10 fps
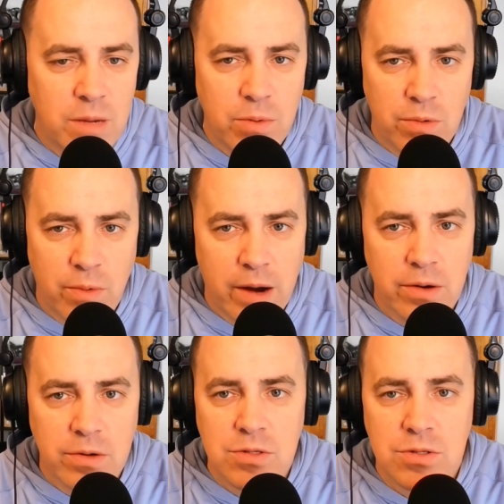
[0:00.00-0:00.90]
good
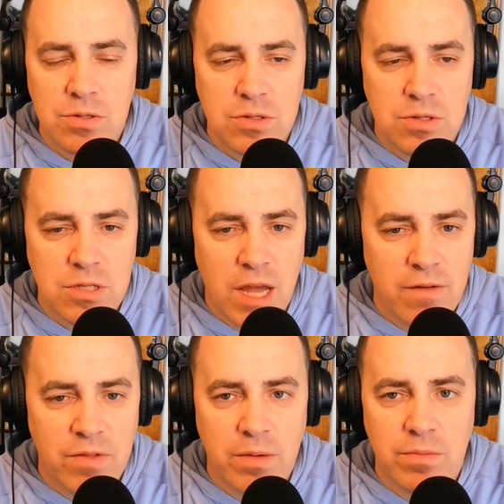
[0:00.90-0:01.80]
records.
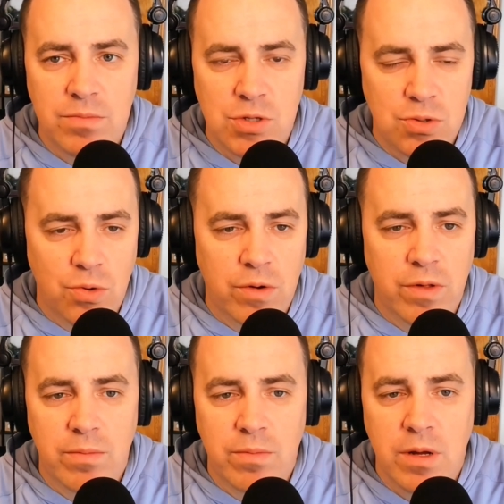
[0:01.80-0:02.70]
Save them. Store
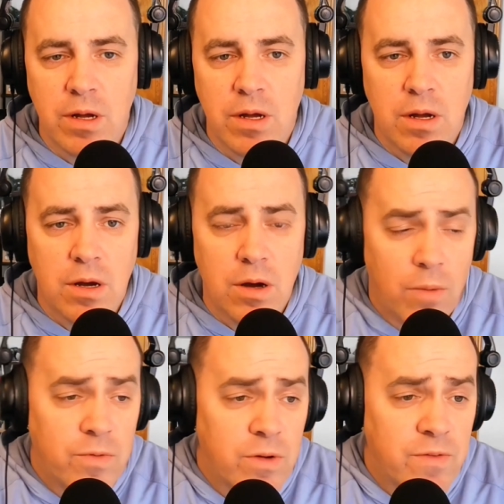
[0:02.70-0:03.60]
them.
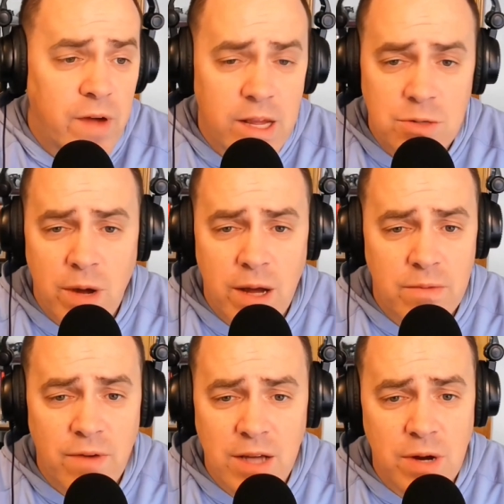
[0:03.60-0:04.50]
Hopefully your financial
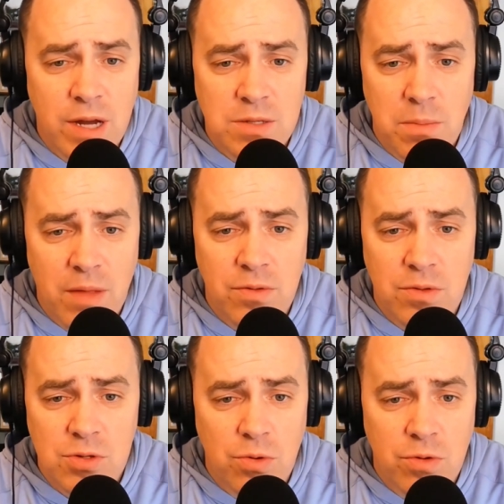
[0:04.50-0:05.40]
advisor has a method
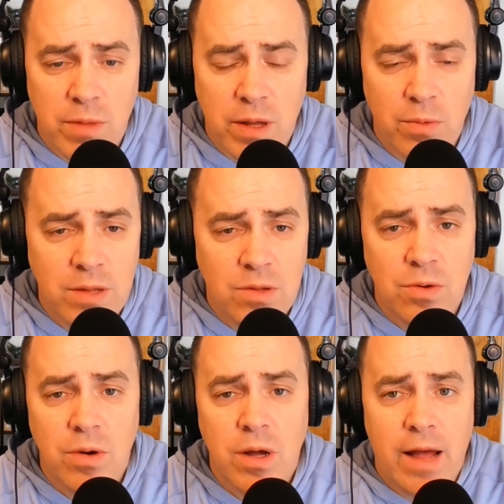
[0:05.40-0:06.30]
to store them like we
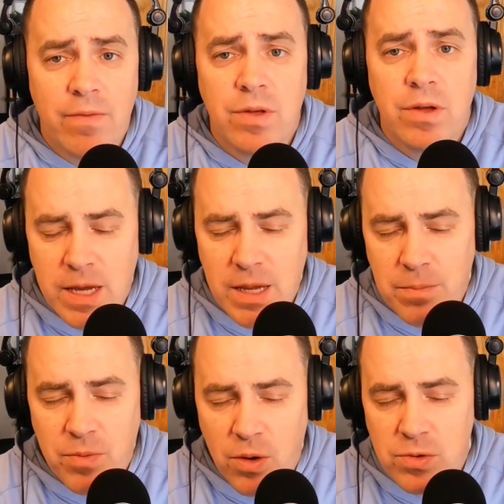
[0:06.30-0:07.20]
do, and keep
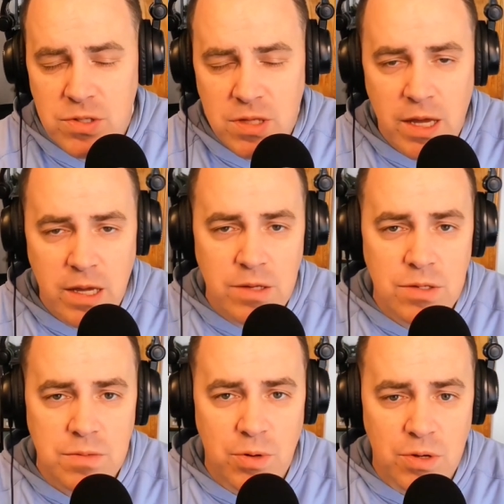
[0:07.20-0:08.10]
those
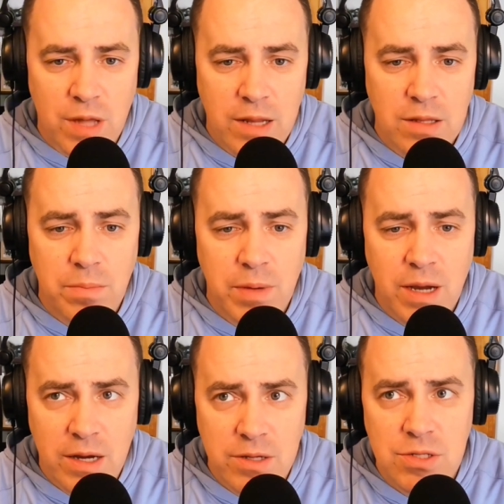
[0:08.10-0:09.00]
things protected
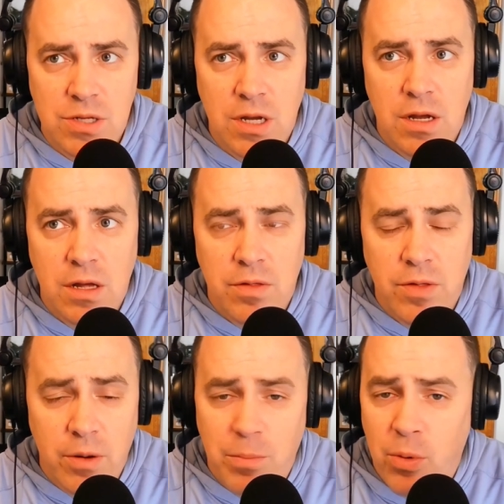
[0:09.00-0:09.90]
because
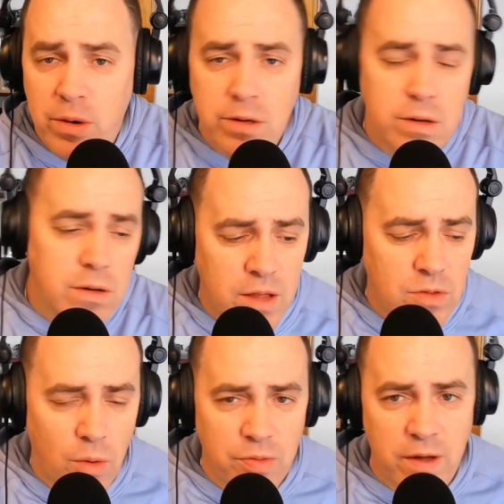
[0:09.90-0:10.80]
they're important. And
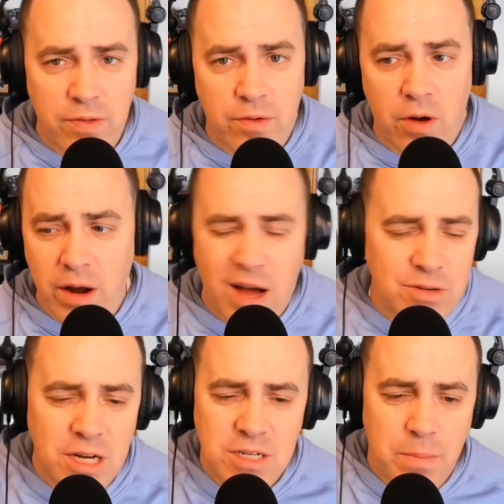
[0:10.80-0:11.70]
don't think they're not. I'll
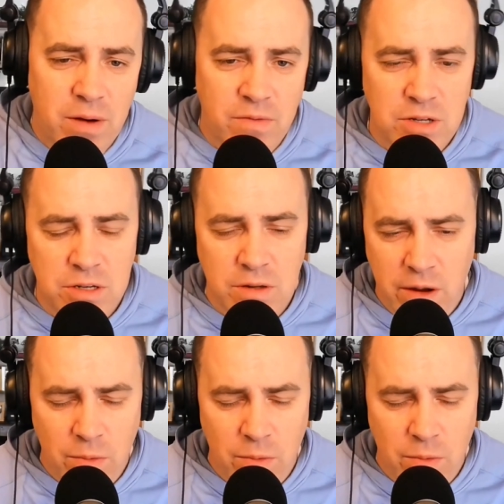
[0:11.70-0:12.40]
change that beneficiary later.